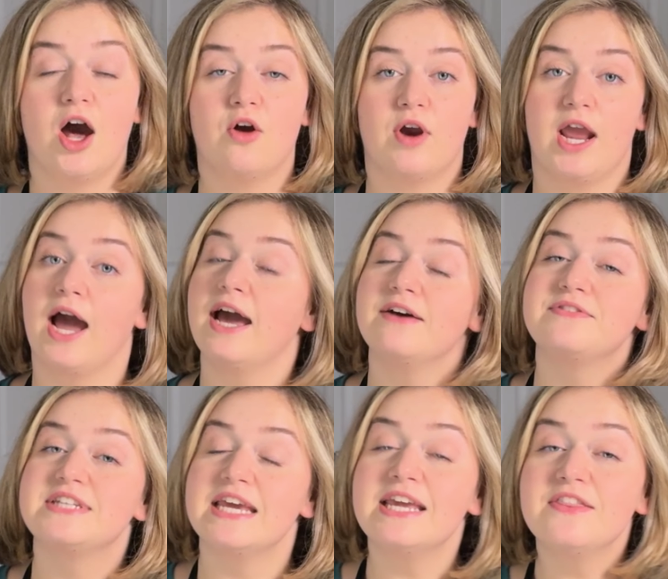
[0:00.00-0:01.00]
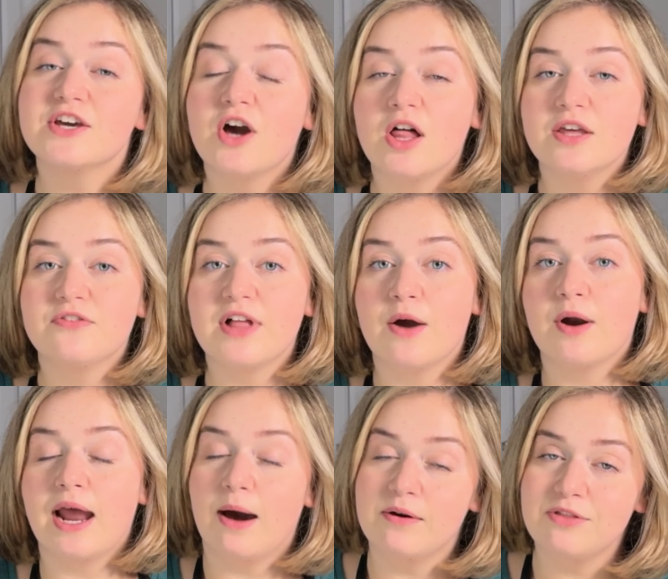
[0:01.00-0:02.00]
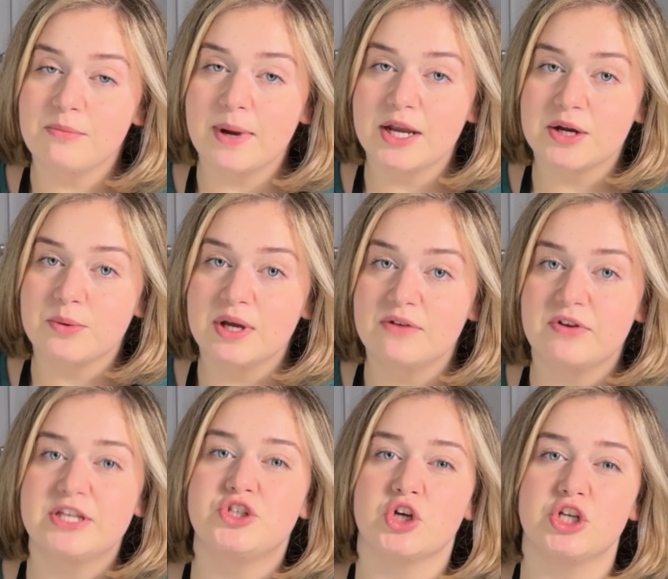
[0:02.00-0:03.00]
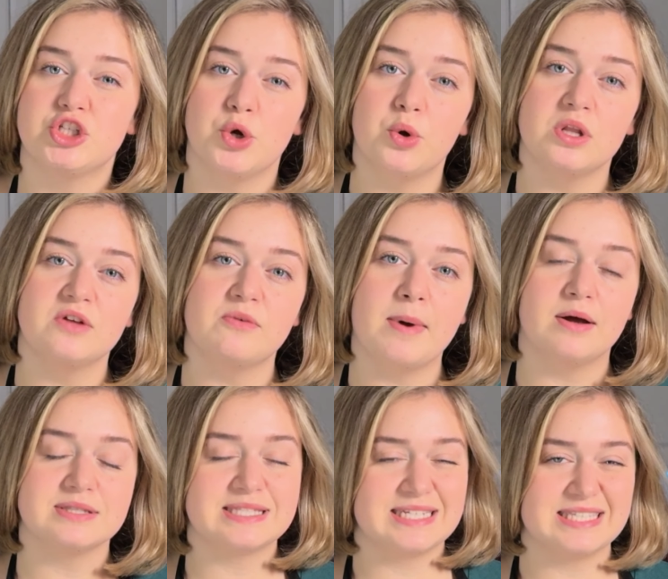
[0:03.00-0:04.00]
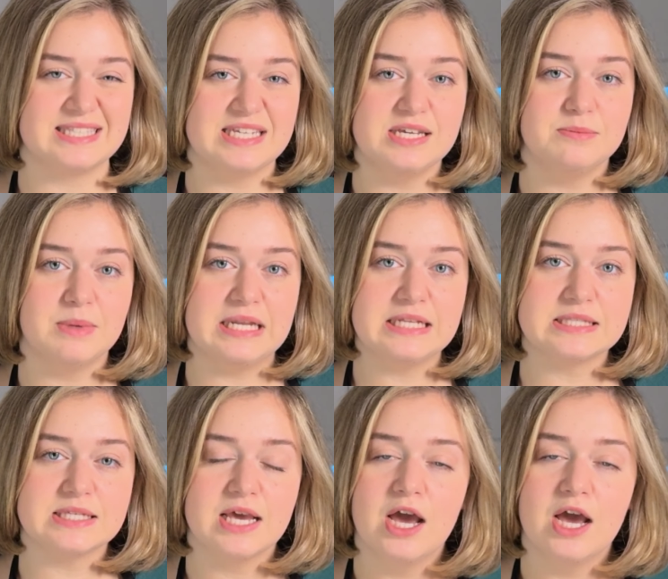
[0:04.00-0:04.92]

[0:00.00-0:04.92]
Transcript: All right, I have taken the cauliflower out of the microwave. It took a total of about 16 minutes.